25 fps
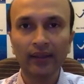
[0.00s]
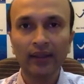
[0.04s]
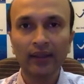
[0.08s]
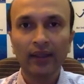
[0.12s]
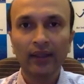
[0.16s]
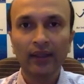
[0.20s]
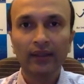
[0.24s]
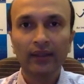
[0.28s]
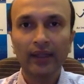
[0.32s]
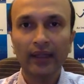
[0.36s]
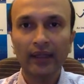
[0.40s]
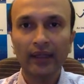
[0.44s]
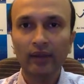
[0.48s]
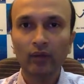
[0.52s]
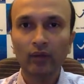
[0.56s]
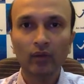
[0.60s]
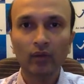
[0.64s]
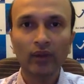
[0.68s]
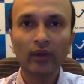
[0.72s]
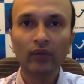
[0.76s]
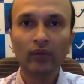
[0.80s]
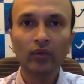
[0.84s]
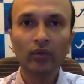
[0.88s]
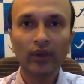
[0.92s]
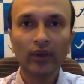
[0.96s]
then today
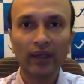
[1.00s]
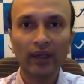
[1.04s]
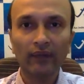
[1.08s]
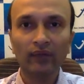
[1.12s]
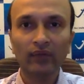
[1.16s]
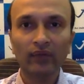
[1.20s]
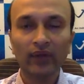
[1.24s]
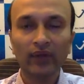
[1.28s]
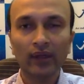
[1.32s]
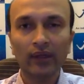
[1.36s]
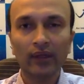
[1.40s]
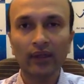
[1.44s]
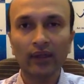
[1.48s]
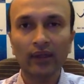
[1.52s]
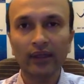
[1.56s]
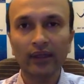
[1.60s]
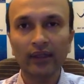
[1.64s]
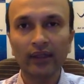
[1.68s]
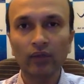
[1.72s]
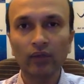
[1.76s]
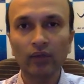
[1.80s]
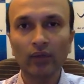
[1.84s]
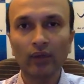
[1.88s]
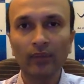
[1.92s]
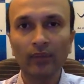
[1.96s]
would have resulted
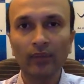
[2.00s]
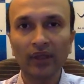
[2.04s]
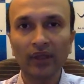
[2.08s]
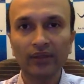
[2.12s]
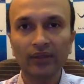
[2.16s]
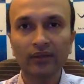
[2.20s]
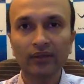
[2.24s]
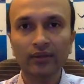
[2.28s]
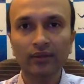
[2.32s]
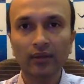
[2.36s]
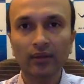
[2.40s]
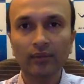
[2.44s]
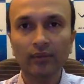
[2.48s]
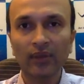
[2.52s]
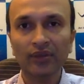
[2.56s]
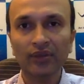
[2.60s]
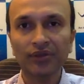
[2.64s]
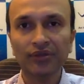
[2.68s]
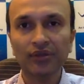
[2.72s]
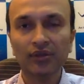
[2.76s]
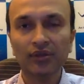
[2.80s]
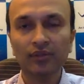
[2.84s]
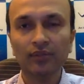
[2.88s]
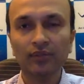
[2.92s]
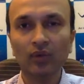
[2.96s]
into a
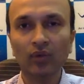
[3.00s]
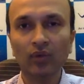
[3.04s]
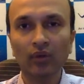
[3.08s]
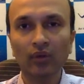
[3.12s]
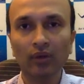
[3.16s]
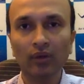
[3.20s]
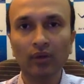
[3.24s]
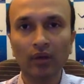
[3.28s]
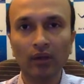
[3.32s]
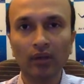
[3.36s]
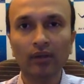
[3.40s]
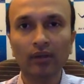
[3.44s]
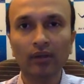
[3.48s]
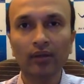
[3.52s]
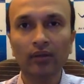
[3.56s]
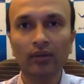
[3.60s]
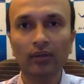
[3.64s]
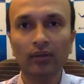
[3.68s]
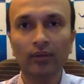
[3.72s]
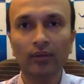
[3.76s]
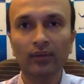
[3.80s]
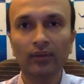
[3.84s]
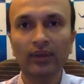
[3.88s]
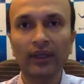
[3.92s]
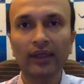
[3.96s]
much more loss. So
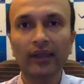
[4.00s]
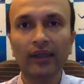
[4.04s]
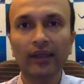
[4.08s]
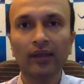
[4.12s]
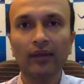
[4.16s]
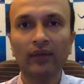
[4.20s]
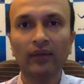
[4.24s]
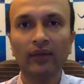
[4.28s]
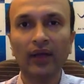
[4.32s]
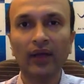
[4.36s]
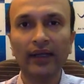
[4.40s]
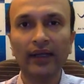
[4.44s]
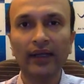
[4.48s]
that is why it